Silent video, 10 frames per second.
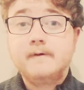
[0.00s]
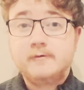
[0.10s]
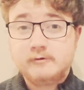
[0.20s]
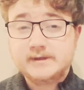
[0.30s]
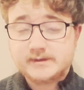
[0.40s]

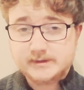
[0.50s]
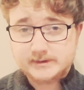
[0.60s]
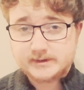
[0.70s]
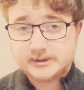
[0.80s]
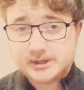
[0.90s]
For
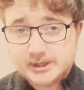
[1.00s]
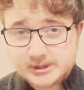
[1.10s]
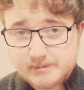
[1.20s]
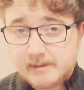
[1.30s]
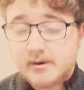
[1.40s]
instance, I
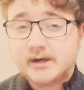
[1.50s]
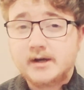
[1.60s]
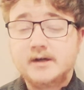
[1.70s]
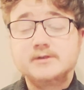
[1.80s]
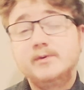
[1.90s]
changed my
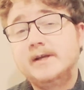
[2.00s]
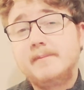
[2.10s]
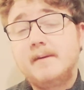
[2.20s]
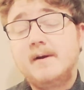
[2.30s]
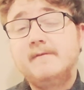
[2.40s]
mind last week
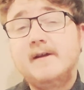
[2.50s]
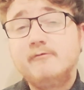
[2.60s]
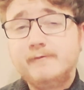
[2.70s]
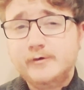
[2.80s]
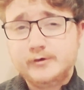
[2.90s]
about my
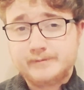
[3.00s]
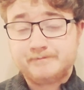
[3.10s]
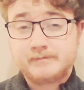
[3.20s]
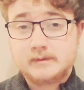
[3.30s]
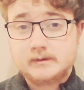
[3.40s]
favourite food.
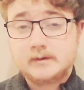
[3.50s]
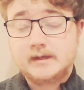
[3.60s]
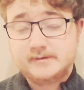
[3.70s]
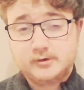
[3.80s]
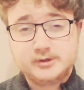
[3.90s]

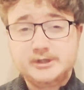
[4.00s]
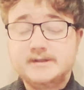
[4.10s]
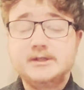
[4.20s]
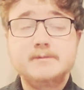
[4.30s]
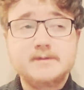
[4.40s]
It's not
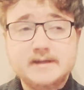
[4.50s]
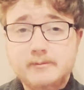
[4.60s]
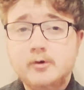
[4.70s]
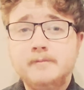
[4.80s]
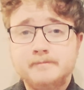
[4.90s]
cheesy chips
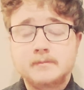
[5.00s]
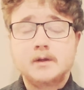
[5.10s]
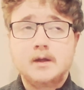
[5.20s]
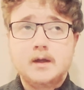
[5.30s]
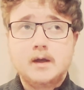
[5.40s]
anymore,
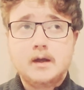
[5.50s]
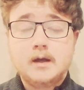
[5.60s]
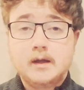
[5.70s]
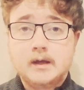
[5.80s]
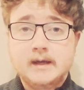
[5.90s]

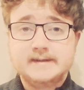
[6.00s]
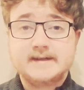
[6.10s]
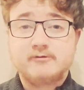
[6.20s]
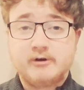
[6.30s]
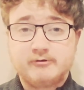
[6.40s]
it's
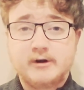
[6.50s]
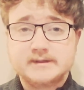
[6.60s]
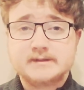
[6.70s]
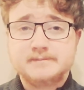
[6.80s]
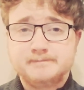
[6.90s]
egg fried
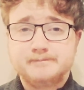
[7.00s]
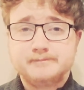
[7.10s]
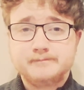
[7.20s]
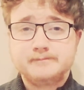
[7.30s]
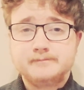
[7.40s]
rice.
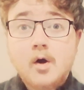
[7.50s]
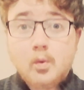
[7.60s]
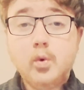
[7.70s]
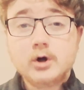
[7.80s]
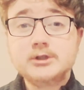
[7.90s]

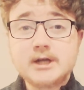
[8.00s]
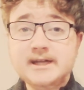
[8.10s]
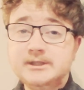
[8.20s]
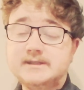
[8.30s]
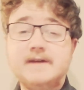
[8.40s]
What
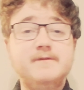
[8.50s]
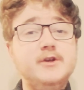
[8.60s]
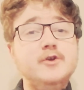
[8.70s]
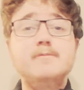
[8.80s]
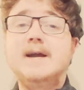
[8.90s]
changes have
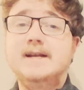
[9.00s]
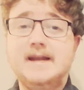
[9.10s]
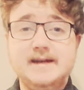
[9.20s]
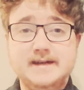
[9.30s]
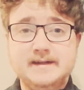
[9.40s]
you made
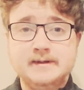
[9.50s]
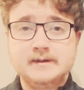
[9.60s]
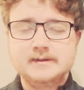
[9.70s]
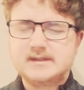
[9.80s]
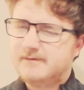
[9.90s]
lately?
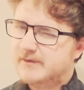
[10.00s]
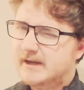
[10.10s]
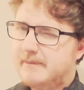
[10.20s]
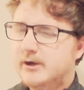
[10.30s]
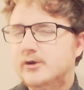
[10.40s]

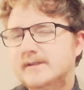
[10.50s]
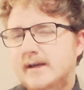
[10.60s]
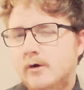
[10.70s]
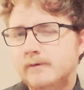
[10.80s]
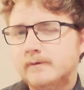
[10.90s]
Something about
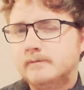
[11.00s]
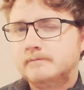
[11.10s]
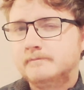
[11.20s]
yourself?